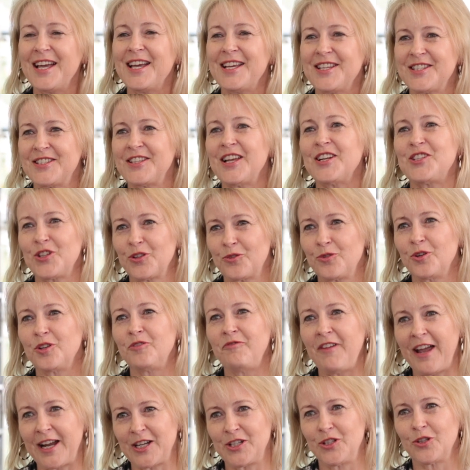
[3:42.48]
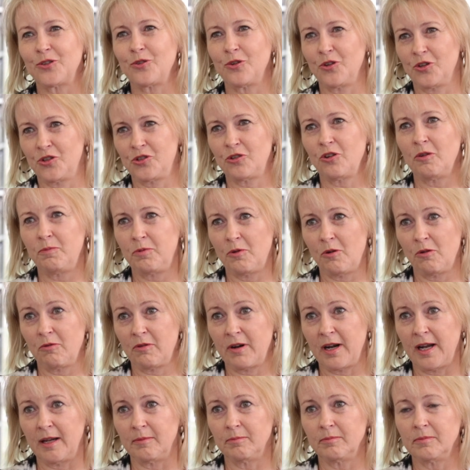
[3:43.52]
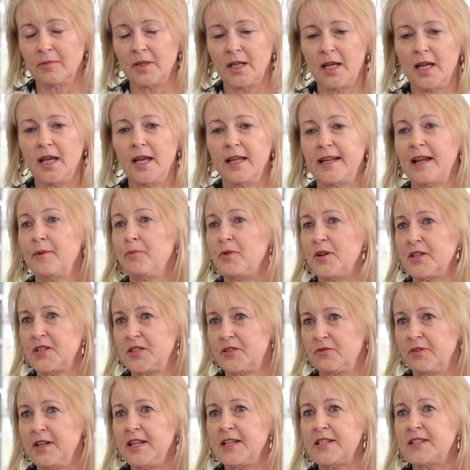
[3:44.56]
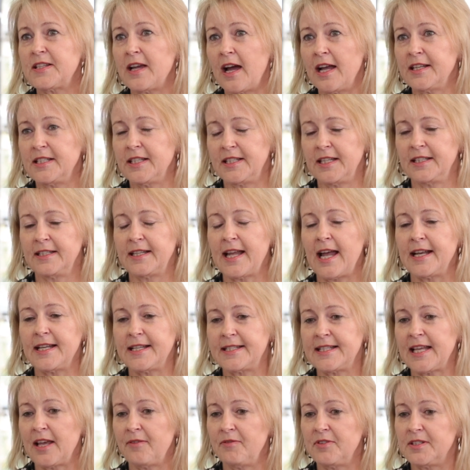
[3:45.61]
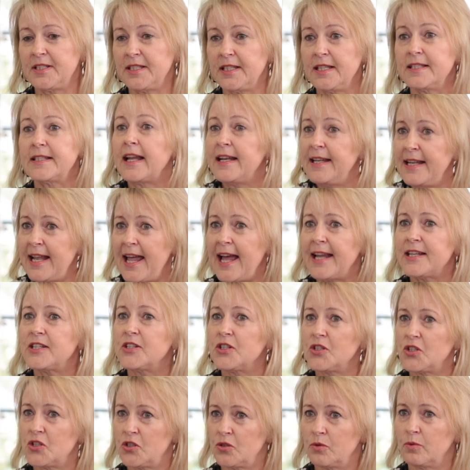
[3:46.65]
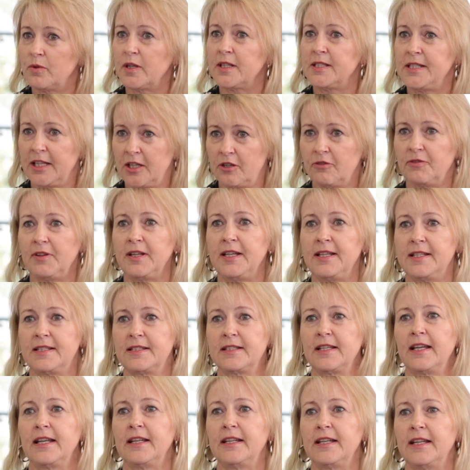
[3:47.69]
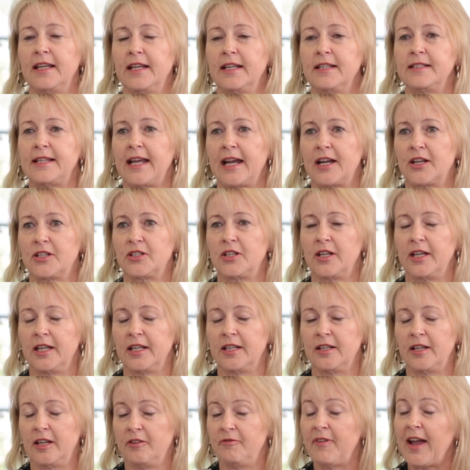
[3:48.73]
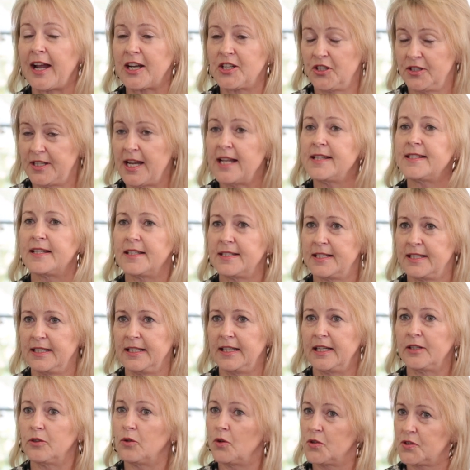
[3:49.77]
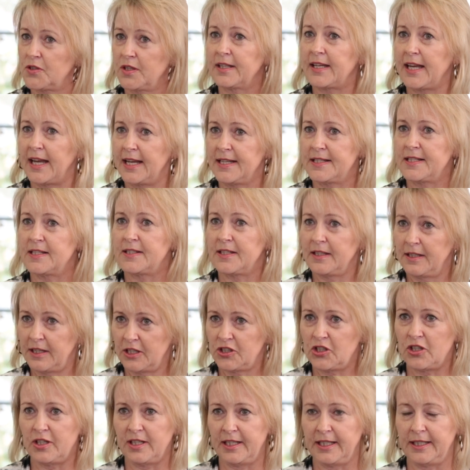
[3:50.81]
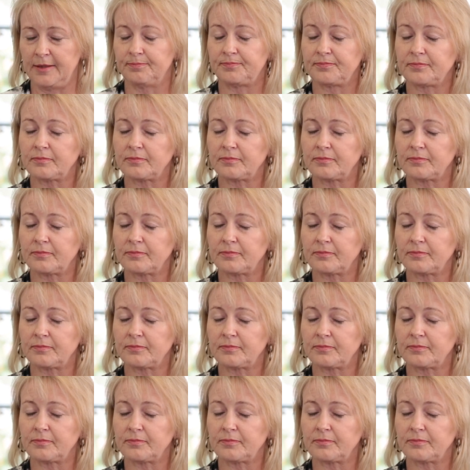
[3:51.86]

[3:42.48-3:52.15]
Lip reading: such a good vector control program that was really started in the 1970s and led to a decrease in vector density and also in cases initially,